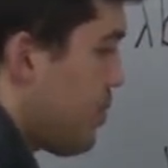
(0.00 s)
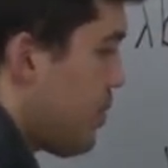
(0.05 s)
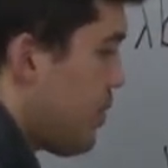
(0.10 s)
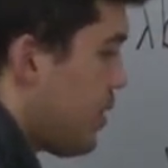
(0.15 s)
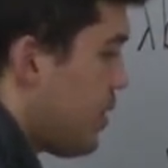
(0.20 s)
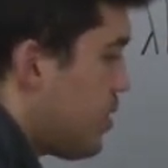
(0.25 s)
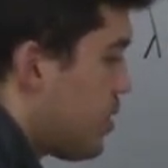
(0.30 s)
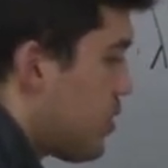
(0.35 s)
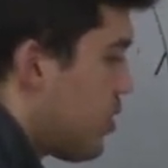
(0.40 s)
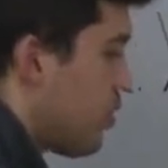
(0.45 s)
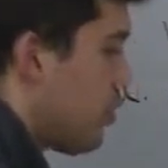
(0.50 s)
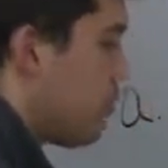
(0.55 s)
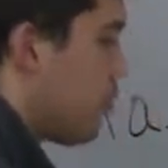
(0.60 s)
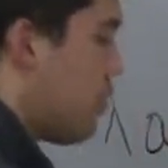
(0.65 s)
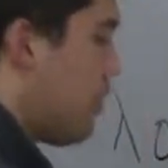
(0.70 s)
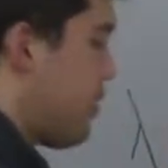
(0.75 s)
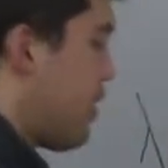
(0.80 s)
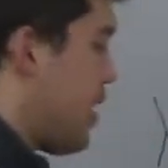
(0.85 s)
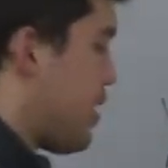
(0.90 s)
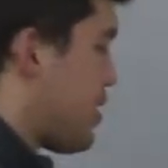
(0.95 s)
So
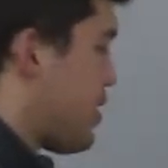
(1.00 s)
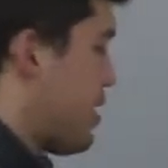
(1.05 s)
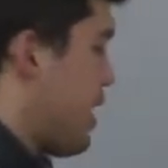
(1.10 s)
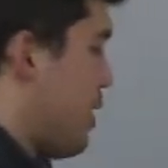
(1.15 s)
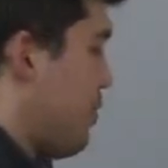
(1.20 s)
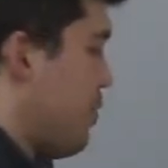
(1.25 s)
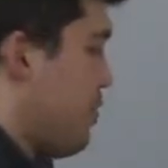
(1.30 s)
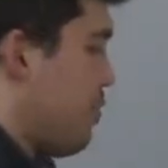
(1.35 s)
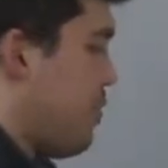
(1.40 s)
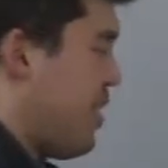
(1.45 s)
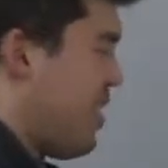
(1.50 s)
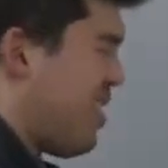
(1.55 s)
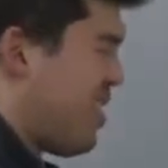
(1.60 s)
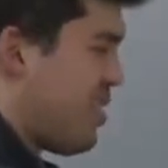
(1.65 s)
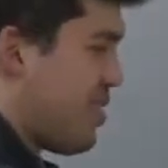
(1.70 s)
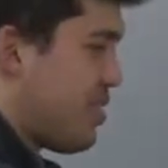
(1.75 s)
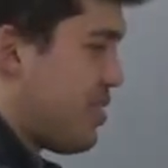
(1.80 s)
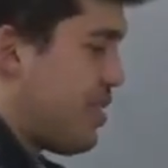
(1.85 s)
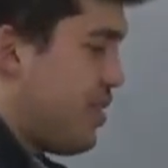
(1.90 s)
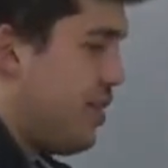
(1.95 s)
we've got the type of b
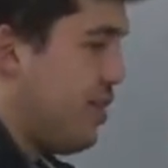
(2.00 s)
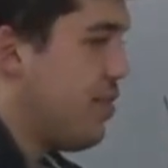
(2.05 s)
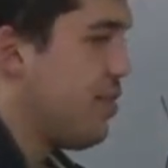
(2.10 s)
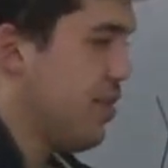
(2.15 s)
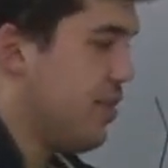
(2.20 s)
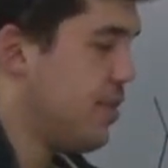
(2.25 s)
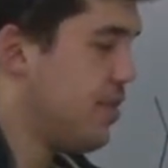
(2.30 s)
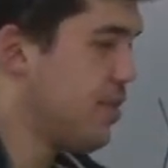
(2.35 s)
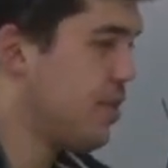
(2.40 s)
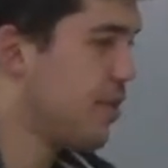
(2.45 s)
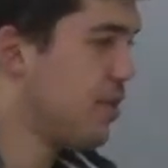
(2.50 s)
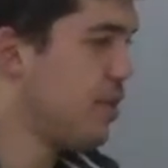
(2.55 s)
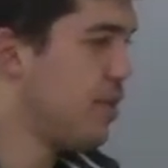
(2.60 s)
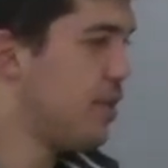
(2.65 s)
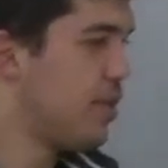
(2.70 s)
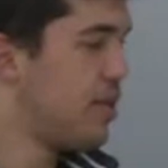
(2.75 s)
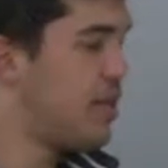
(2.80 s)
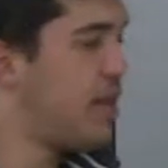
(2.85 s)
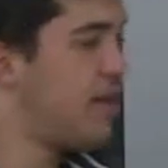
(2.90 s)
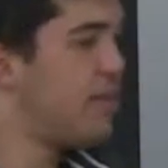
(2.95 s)
and c.
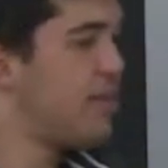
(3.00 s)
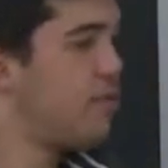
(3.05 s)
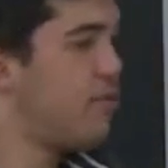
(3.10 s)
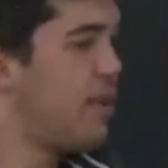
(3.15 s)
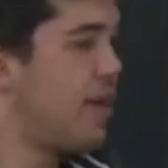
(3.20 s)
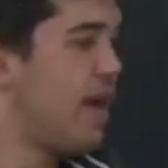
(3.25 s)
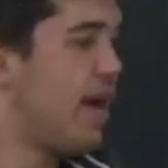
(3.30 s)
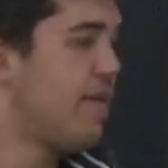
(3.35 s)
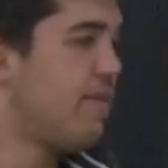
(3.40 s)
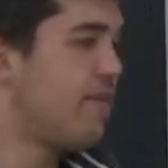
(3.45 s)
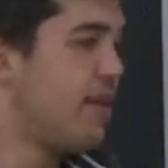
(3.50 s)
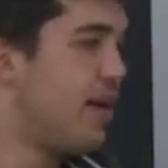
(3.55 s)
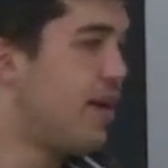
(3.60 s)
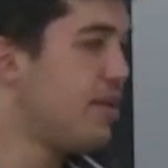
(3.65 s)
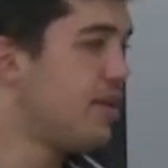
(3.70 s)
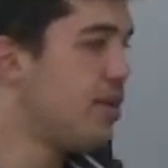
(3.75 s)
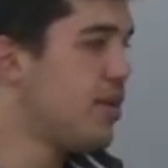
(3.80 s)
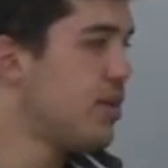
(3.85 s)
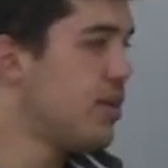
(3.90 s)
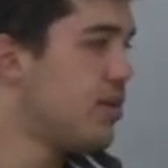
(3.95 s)
Now that we have
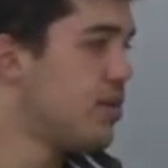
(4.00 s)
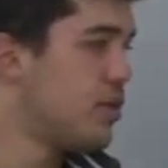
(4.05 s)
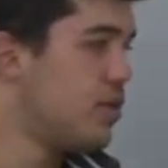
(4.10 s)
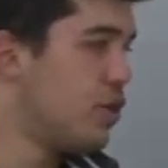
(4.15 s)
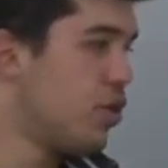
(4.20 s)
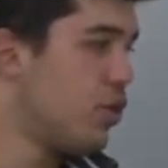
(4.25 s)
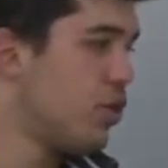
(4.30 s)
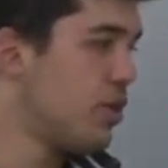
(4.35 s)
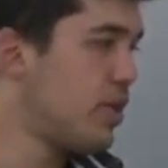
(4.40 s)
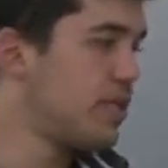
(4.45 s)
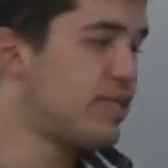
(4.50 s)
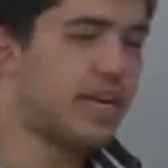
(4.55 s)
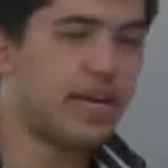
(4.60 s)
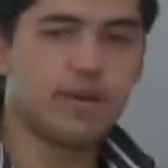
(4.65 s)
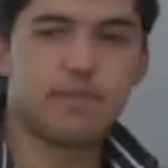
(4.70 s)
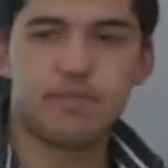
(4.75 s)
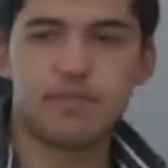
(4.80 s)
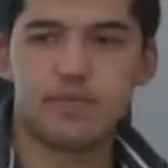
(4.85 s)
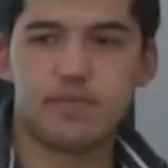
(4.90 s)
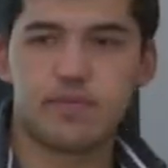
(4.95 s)
that, the only
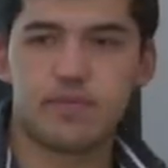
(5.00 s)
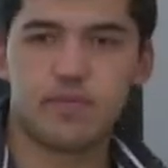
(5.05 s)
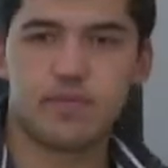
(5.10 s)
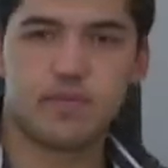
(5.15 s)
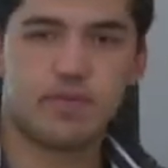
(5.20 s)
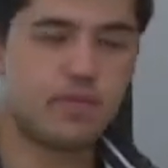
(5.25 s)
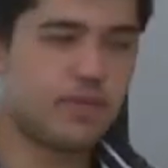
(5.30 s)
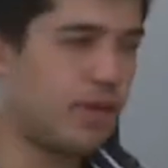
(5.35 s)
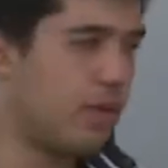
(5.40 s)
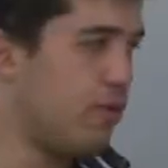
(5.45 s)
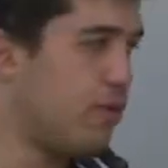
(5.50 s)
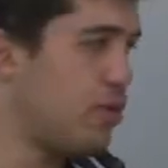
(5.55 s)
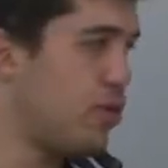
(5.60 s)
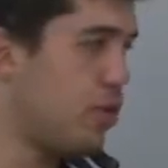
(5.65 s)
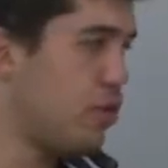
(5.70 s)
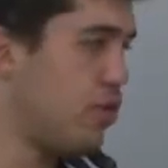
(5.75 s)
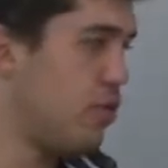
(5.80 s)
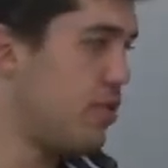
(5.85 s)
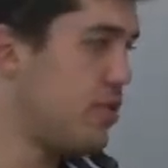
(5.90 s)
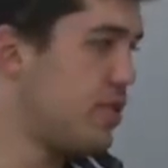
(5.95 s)
type that we don't
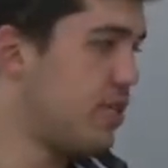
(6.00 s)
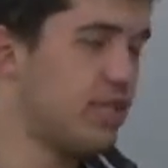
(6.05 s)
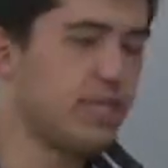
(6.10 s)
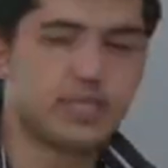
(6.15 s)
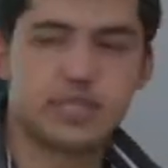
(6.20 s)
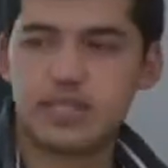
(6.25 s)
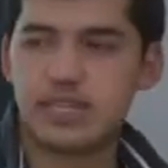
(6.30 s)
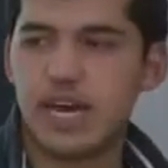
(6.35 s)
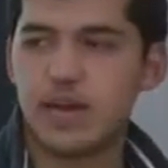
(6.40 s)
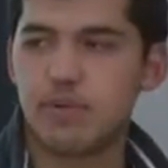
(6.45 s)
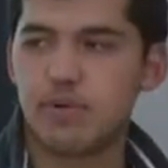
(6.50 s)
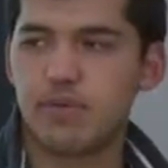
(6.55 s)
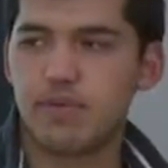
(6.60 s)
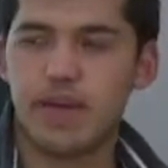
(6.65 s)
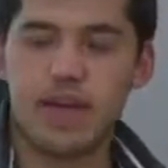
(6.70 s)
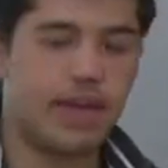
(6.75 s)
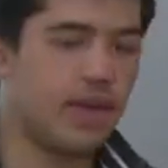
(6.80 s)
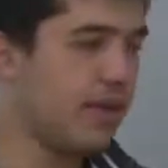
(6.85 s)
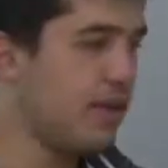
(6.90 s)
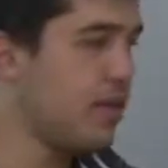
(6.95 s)
know still is the type of
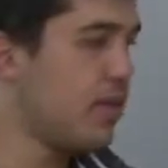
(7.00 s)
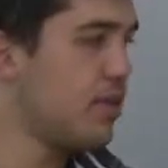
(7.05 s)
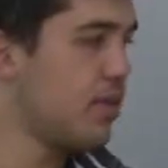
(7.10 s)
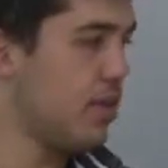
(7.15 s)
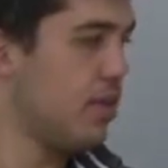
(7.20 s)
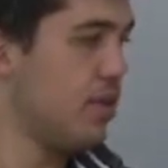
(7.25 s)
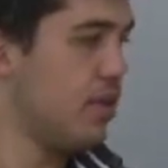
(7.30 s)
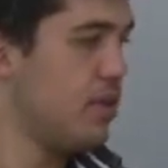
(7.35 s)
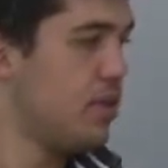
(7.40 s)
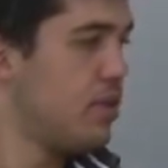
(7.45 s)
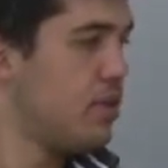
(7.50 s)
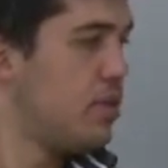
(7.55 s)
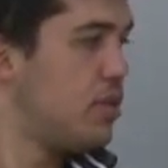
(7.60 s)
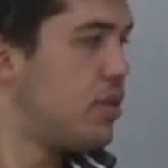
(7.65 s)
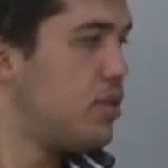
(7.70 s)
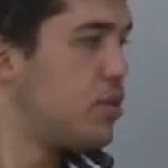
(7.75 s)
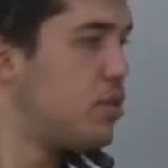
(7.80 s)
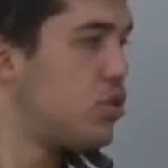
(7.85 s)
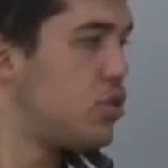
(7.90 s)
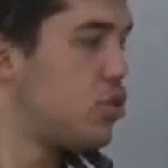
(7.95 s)
a.
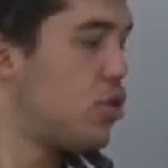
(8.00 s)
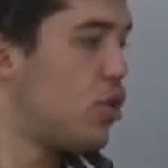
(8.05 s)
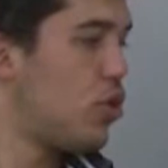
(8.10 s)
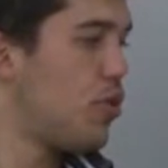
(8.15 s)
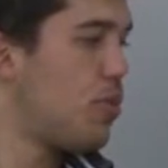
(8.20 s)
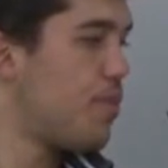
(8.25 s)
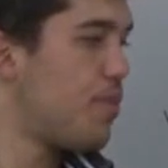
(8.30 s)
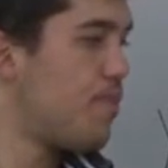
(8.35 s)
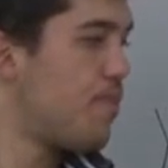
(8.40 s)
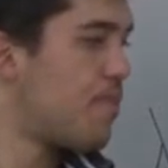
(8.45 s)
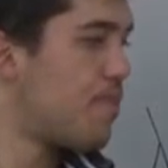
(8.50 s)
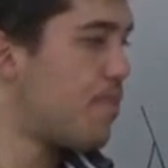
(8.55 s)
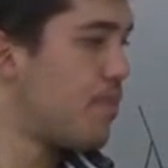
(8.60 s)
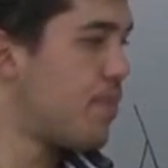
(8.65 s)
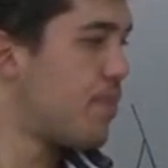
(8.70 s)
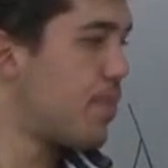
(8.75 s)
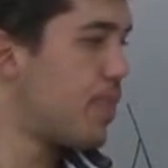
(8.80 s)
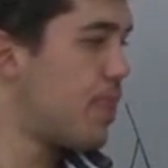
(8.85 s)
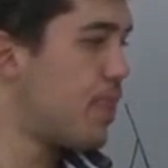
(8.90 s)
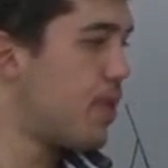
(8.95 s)
So
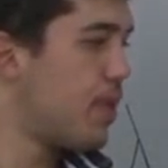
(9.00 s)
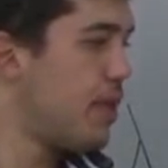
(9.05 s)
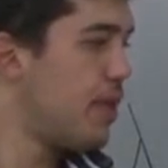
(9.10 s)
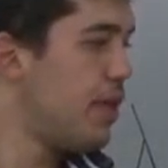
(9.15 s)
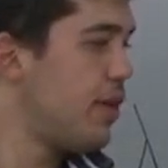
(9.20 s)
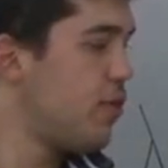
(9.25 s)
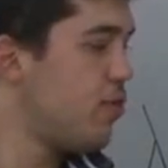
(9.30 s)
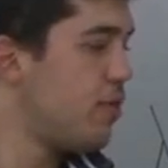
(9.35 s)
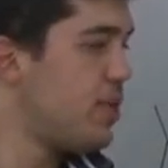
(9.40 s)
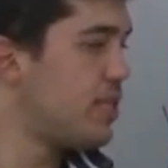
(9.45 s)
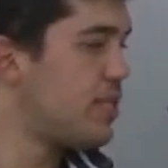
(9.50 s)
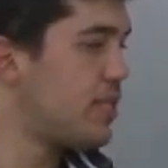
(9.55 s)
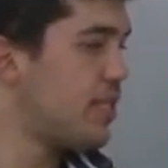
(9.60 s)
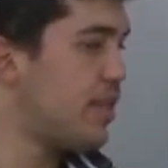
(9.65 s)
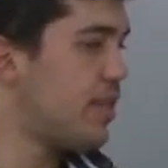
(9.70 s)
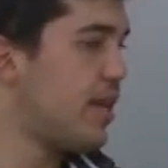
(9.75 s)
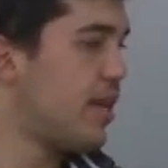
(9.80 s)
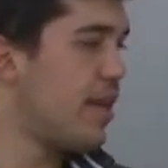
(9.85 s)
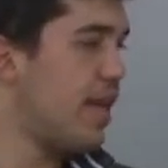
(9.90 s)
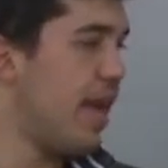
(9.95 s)
here we see
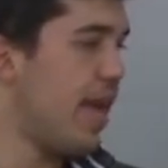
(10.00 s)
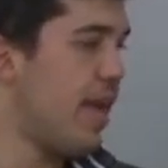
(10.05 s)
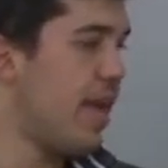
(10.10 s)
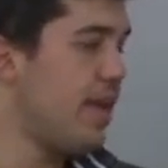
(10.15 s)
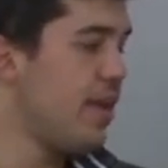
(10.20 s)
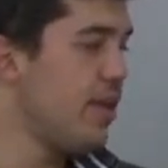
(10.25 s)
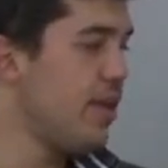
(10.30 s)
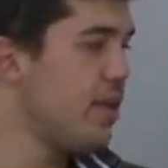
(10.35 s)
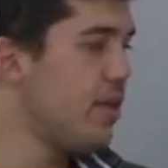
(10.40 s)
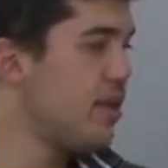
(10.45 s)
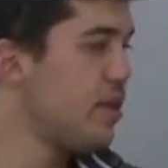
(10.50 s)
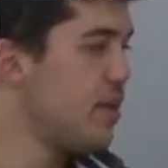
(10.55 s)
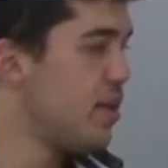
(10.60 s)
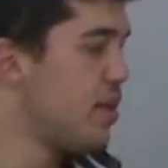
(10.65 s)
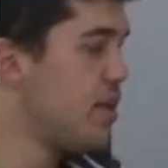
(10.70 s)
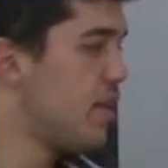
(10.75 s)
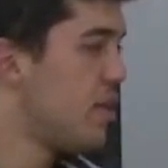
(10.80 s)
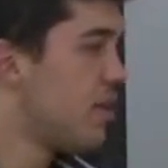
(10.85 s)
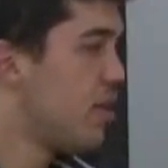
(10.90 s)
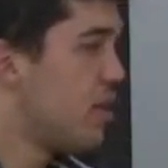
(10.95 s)
that a,
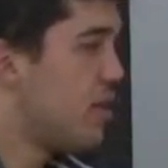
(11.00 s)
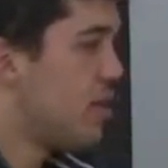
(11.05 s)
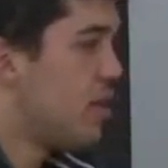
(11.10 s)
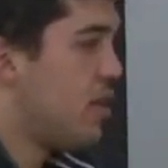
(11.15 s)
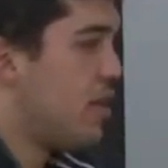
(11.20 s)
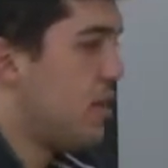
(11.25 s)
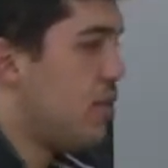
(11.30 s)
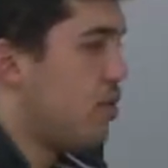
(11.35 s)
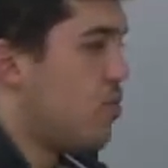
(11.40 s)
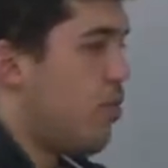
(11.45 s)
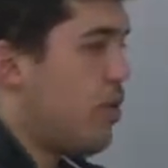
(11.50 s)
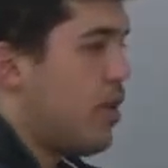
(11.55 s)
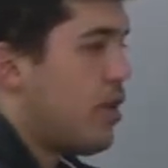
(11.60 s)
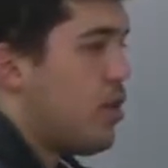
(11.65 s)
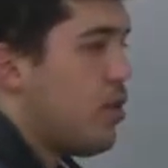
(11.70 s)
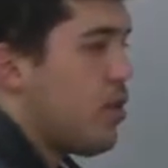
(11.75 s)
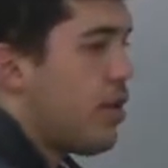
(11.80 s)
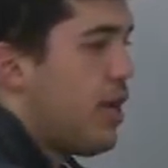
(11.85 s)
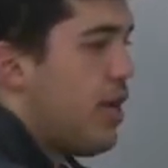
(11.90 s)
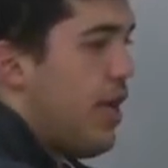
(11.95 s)
we can
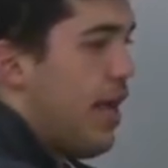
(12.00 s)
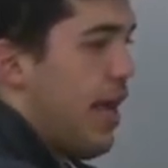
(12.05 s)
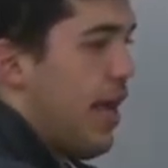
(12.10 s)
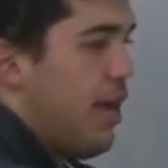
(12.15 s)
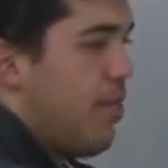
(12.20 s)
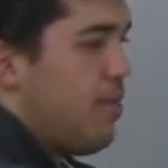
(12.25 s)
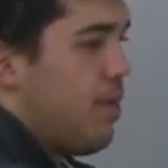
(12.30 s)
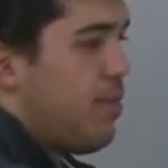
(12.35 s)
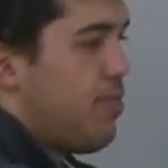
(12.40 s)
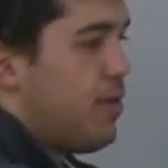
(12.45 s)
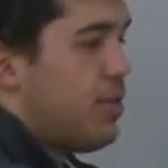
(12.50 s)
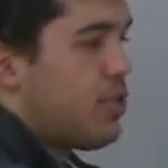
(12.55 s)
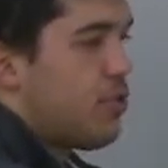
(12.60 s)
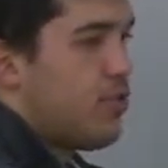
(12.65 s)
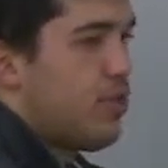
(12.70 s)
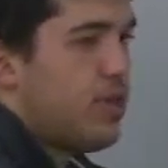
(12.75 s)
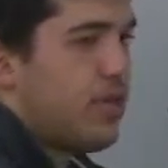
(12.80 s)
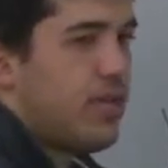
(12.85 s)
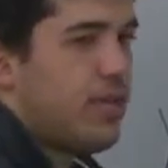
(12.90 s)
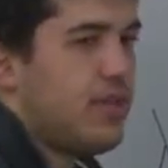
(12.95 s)
look at a, b plus
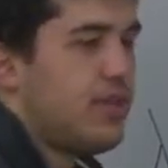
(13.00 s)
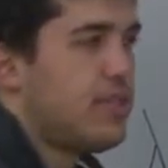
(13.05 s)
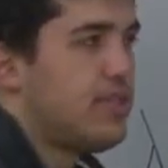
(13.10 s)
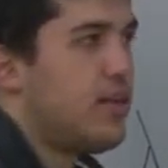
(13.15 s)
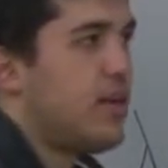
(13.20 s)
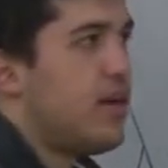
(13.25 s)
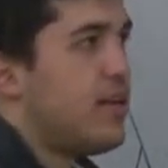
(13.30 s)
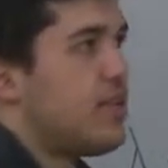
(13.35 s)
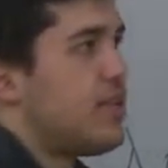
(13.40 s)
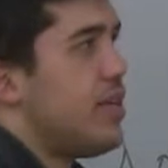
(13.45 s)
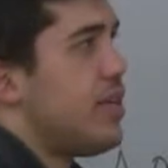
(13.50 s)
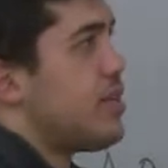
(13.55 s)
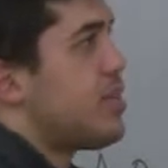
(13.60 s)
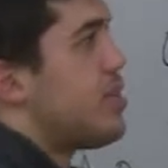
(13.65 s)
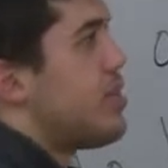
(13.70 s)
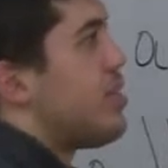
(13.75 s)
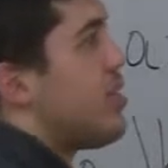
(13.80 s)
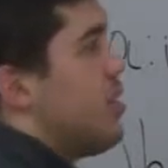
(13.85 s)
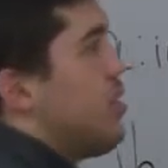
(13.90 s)
1 in this context.